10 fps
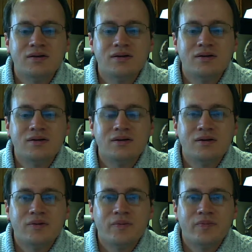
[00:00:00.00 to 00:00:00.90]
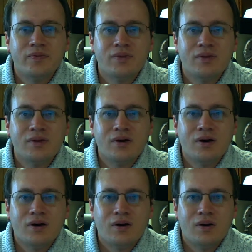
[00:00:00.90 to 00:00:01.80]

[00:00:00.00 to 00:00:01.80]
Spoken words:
(silence)